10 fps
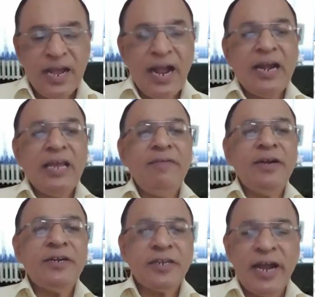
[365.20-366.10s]
and he
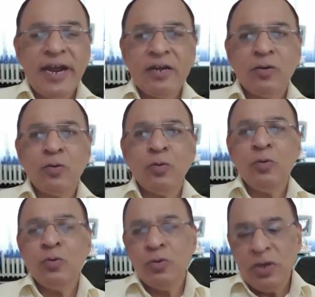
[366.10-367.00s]
will try
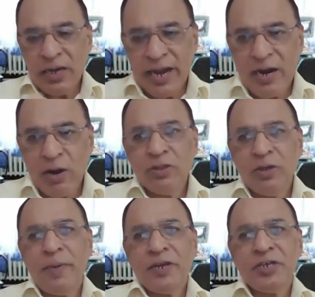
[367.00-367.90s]
to lie down
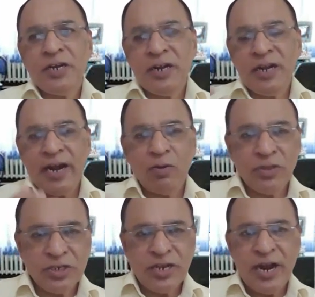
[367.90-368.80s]
the patient, lie
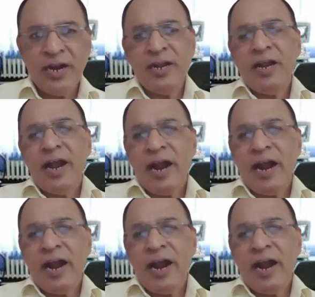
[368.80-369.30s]
down the child,